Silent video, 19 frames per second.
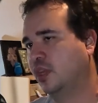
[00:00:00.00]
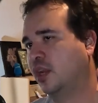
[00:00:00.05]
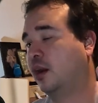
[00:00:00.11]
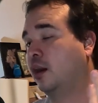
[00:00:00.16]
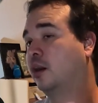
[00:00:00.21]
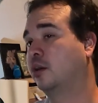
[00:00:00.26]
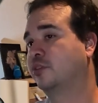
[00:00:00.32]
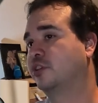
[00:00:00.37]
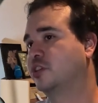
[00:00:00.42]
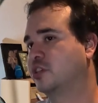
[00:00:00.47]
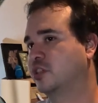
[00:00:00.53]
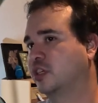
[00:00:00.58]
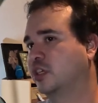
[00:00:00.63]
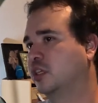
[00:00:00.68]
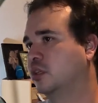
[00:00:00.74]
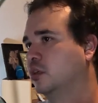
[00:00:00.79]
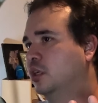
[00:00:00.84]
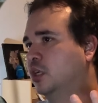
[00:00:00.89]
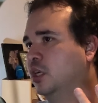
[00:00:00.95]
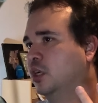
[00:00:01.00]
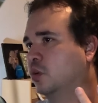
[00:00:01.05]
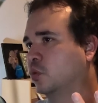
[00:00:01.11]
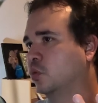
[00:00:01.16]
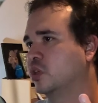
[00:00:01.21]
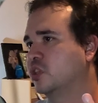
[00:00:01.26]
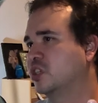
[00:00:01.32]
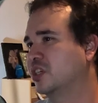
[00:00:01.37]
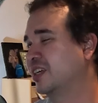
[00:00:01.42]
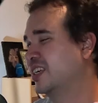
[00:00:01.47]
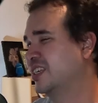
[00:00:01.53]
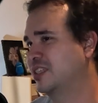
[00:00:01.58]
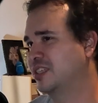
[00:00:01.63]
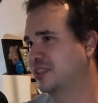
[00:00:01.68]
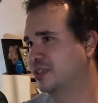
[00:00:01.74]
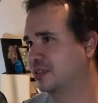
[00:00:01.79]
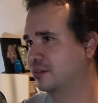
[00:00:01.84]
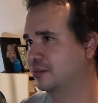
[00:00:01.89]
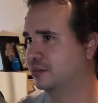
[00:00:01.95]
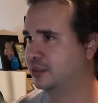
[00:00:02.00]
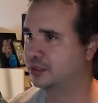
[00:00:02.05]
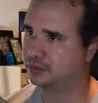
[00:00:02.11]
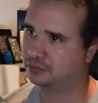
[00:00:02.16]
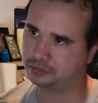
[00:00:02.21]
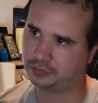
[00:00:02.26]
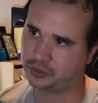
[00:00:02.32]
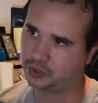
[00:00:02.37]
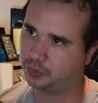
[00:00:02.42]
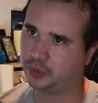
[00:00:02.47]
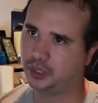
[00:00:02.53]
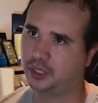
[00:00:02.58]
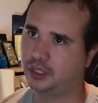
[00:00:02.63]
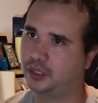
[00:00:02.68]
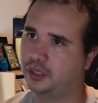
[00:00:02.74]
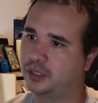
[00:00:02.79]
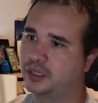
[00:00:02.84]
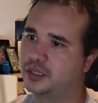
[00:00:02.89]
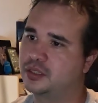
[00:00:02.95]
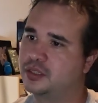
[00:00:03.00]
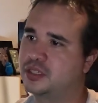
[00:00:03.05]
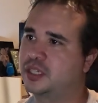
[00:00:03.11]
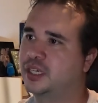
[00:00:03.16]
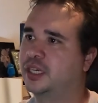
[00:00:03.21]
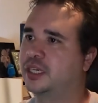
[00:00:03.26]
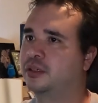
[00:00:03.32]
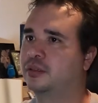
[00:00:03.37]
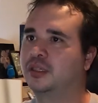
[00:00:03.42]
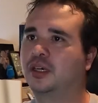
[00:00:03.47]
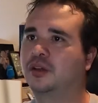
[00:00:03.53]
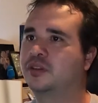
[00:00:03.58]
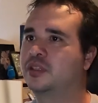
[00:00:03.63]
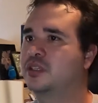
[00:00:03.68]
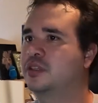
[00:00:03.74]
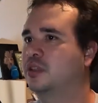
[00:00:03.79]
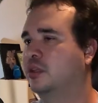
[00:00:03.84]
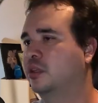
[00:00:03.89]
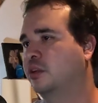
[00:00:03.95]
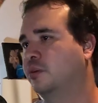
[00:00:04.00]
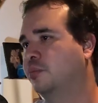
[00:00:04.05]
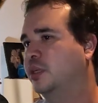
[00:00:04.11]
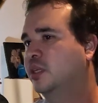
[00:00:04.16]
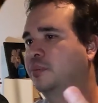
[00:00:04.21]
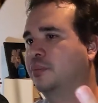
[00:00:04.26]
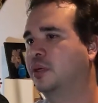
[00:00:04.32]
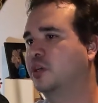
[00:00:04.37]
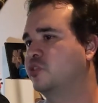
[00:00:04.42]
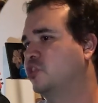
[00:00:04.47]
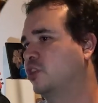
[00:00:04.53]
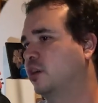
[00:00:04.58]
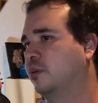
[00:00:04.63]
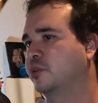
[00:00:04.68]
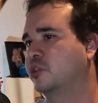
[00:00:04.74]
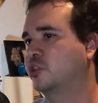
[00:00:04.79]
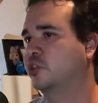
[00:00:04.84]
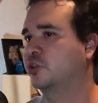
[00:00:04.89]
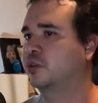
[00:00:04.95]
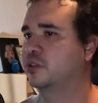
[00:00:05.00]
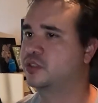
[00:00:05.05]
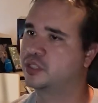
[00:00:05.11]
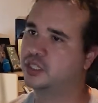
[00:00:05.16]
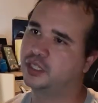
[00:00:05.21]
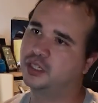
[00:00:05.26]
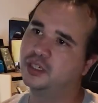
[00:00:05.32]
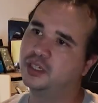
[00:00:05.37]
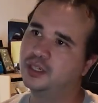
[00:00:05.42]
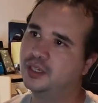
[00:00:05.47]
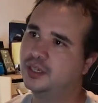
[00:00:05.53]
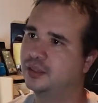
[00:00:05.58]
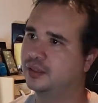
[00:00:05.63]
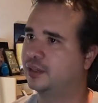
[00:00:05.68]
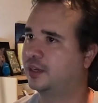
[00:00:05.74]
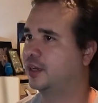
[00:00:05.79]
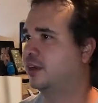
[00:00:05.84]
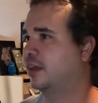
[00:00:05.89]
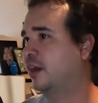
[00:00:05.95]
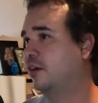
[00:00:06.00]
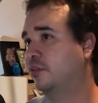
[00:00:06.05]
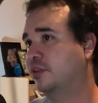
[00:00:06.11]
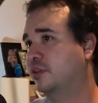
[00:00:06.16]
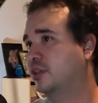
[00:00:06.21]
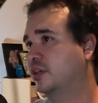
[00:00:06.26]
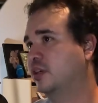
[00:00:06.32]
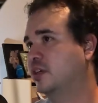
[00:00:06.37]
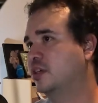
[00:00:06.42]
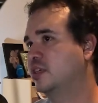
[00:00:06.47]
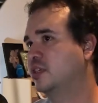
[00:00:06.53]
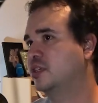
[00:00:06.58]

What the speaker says: on the scene, which is, to me, insane. Now, this is a little bit about geometry. You can see that everything